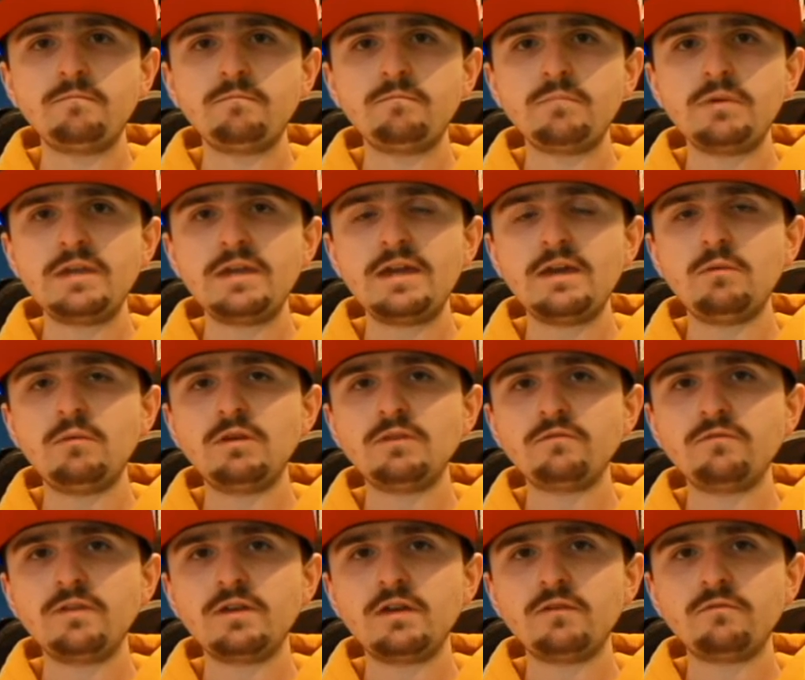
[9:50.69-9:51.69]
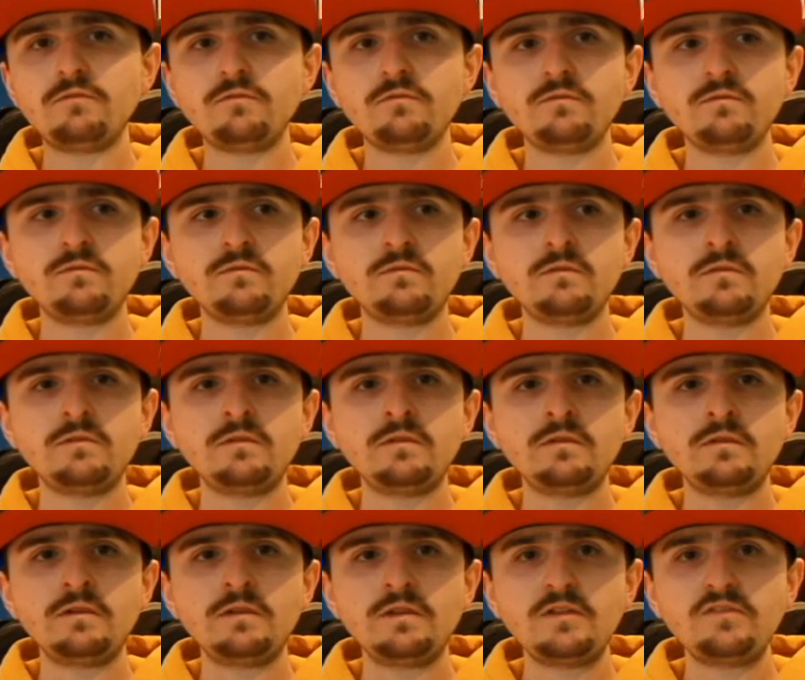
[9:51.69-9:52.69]
But yeah, one thing I've
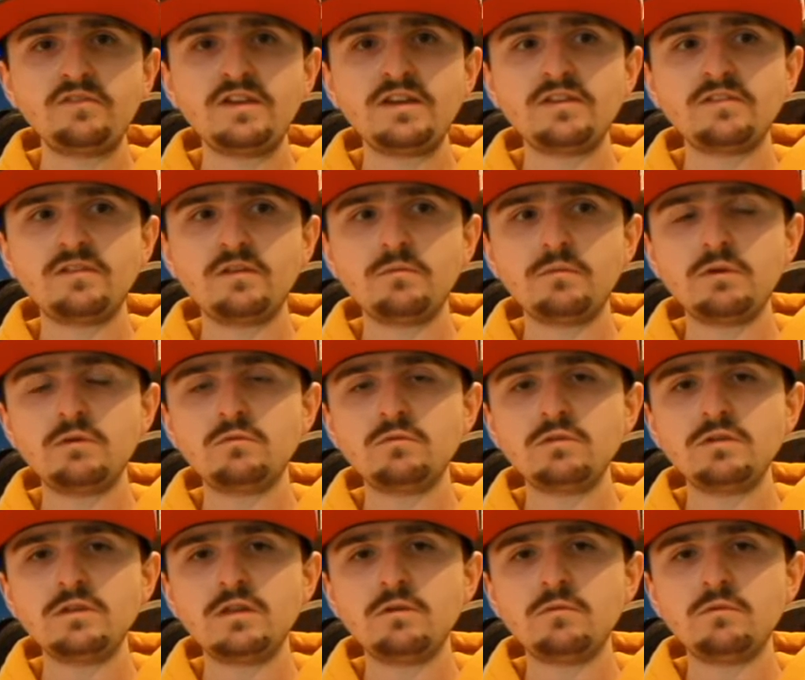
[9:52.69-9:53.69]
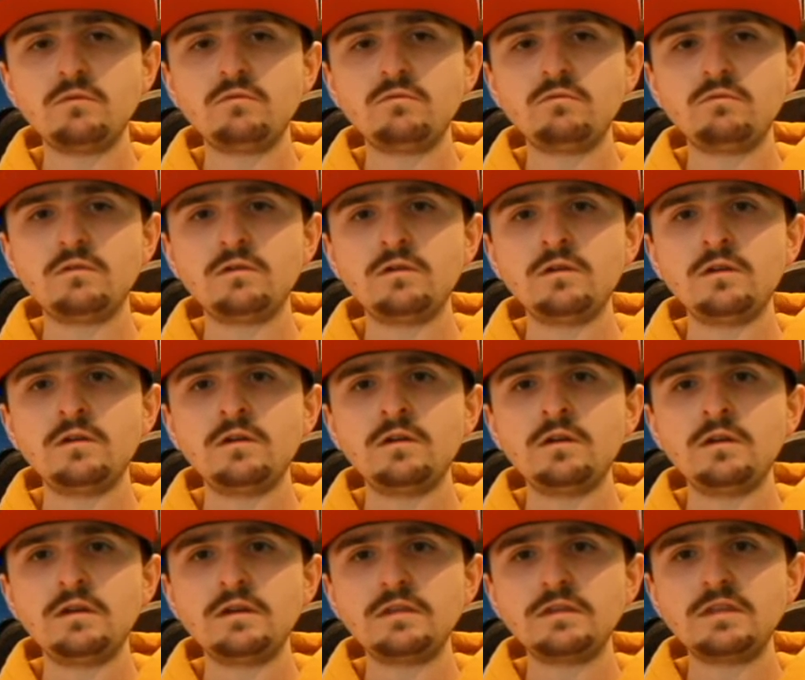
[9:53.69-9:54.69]
Seeing as that we're all, you know, we're all
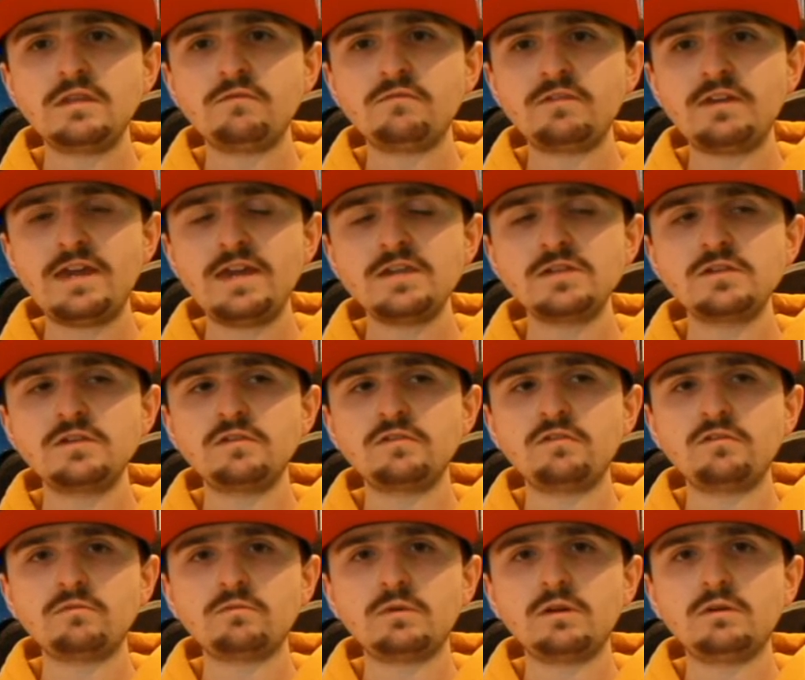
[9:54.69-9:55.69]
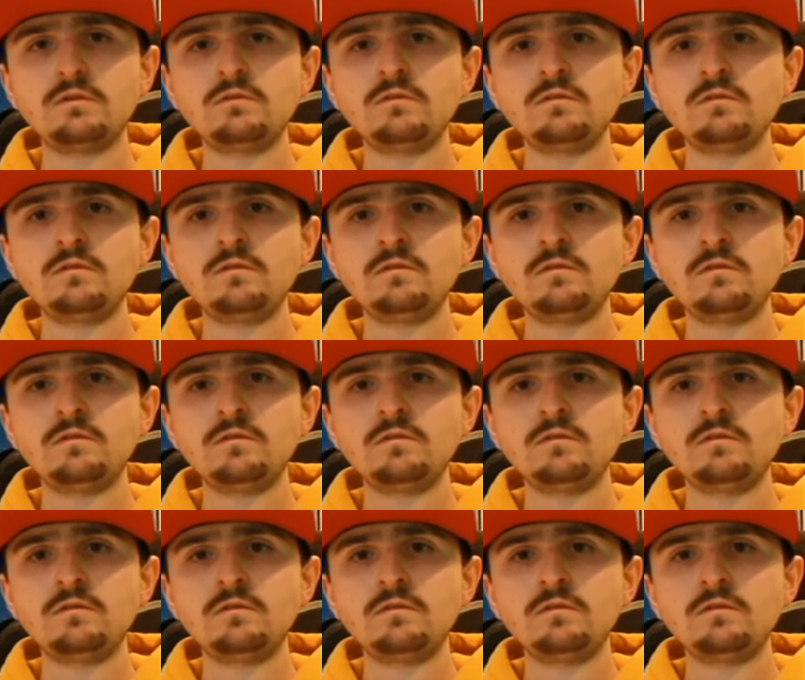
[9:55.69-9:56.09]
different ages as well.